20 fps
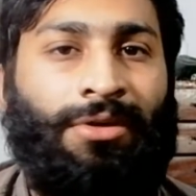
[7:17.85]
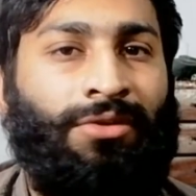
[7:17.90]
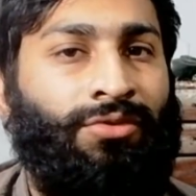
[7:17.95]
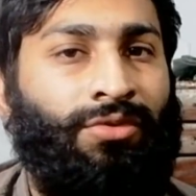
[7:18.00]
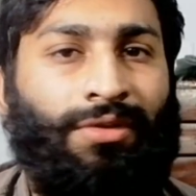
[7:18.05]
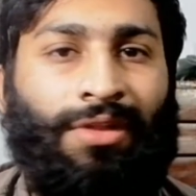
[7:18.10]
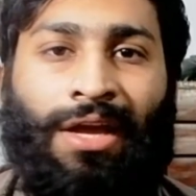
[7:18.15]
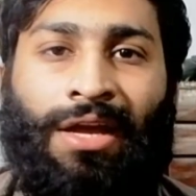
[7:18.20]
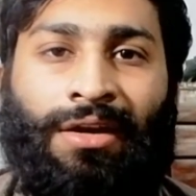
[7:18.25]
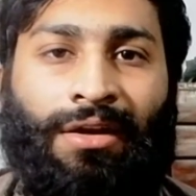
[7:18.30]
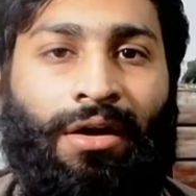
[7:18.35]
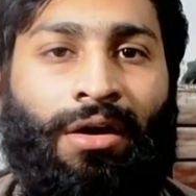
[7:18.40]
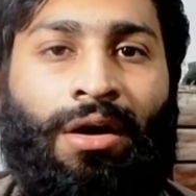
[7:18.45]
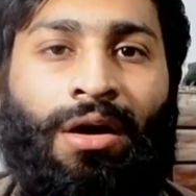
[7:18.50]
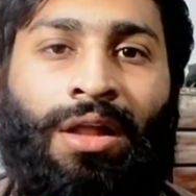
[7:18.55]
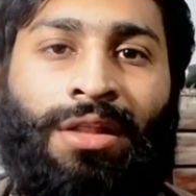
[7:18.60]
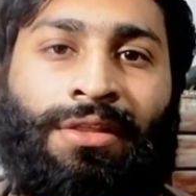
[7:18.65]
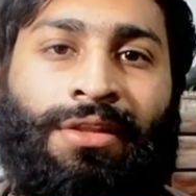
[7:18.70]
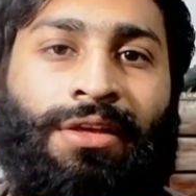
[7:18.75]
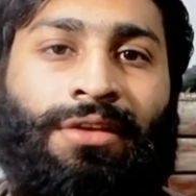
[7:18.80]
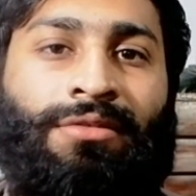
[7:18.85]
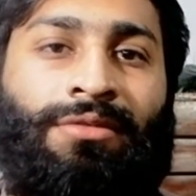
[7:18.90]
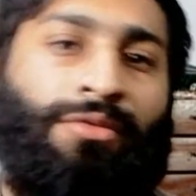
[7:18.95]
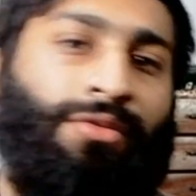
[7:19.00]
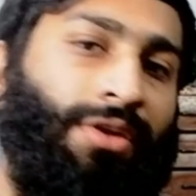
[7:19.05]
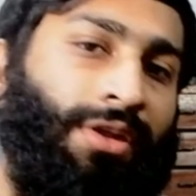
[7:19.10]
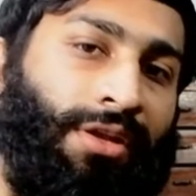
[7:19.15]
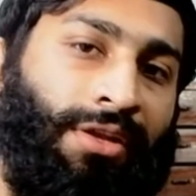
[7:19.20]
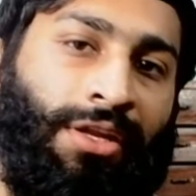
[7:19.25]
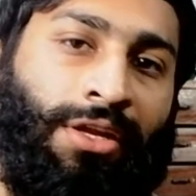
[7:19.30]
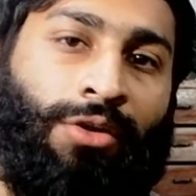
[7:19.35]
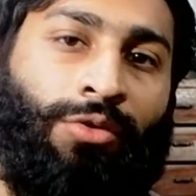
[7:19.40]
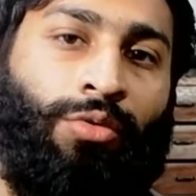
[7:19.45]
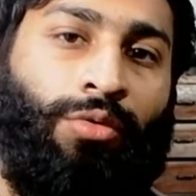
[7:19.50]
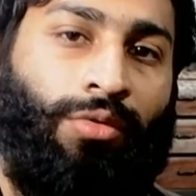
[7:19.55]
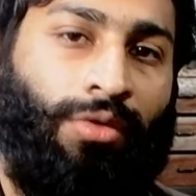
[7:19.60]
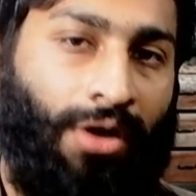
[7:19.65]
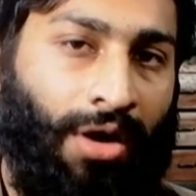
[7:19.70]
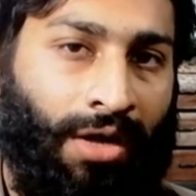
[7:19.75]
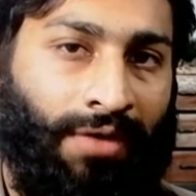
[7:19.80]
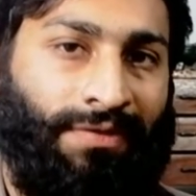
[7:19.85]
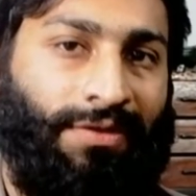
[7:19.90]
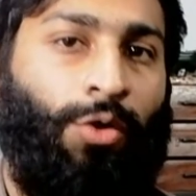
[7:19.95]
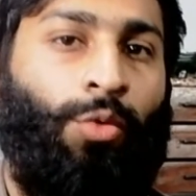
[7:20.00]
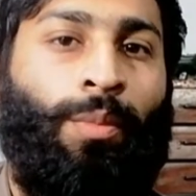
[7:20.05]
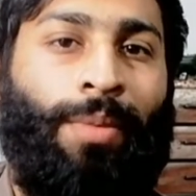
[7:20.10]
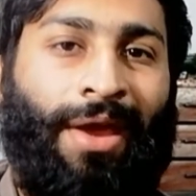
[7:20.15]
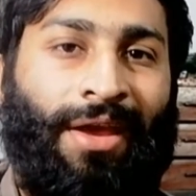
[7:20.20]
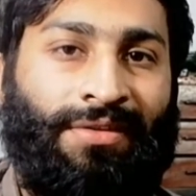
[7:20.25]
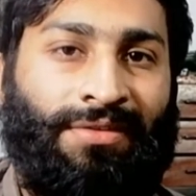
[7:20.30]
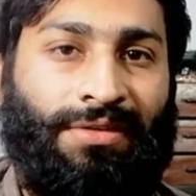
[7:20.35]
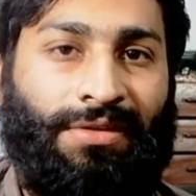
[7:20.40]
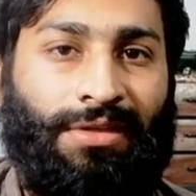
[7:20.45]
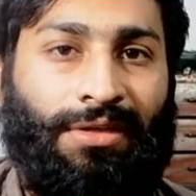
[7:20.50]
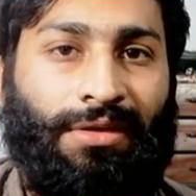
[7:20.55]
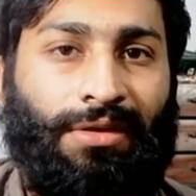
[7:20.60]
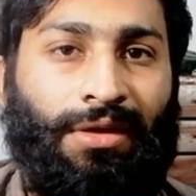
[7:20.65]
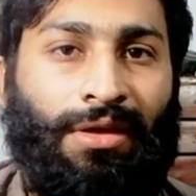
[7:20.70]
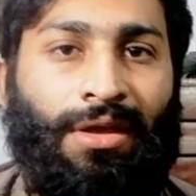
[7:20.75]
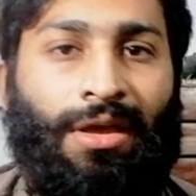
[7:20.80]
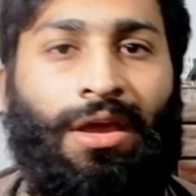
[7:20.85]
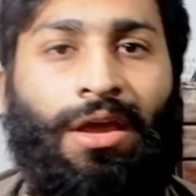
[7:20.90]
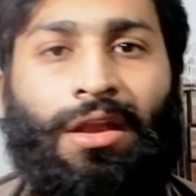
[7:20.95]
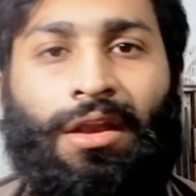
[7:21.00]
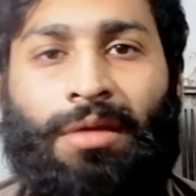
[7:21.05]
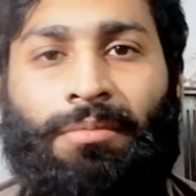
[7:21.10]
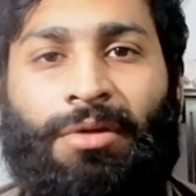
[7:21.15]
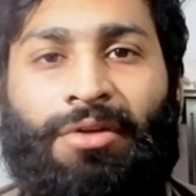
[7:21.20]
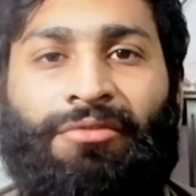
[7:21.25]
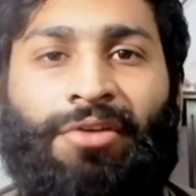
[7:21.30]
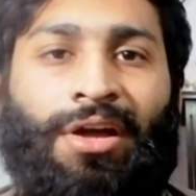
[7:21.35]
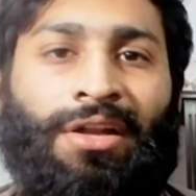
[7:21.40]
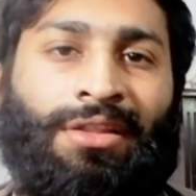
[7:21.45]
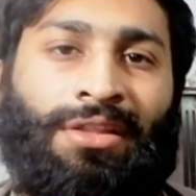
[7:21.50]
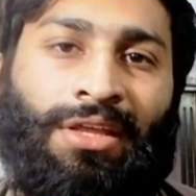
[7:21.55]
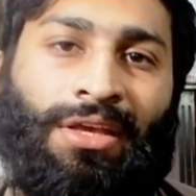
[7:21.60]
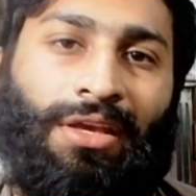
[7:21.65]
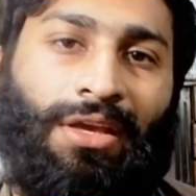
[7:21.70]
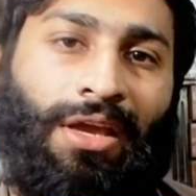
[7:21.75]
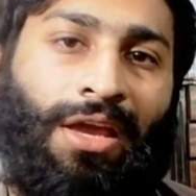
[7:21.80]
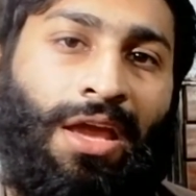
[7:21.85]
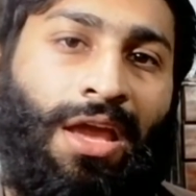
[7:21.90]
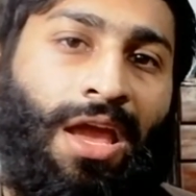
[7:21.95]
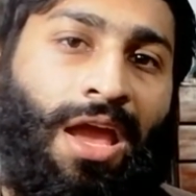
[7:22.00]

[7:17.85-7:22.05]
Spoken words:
So that all things lead to cause obesity, number one thing.